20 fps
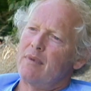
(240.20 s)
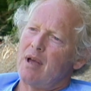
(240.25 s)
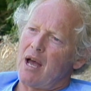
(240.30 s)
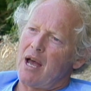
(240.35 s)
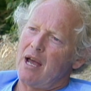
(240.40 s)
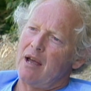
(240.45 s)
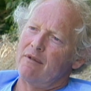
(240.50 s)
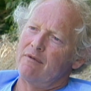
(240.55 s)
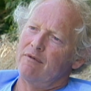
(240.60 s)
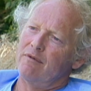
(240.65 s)

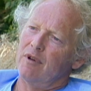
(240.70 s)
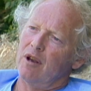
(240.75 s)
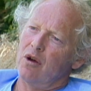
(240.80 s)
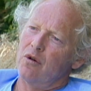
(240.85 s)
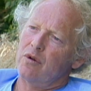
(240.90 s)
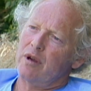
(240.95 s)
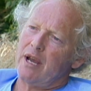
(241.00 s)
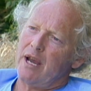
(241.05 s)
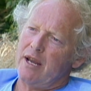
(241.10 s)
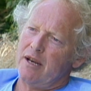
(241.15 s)
I have
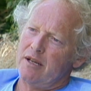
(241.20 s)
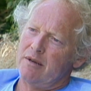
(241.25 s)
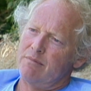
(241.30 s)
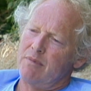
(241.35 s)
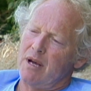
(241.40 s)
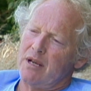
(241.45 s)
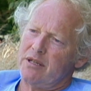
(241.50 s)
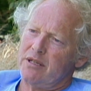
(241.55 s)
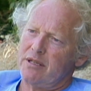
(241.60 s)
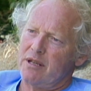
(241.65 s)
located
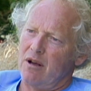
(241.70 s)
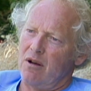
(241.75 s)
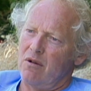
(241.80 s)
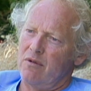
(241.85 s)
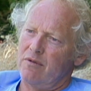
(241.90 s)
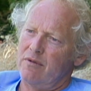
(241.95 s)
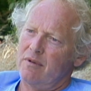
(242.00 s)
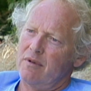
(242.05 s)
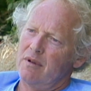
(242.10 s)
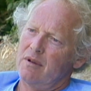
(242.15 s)

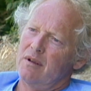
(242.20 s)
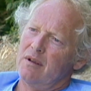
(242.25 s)
myself.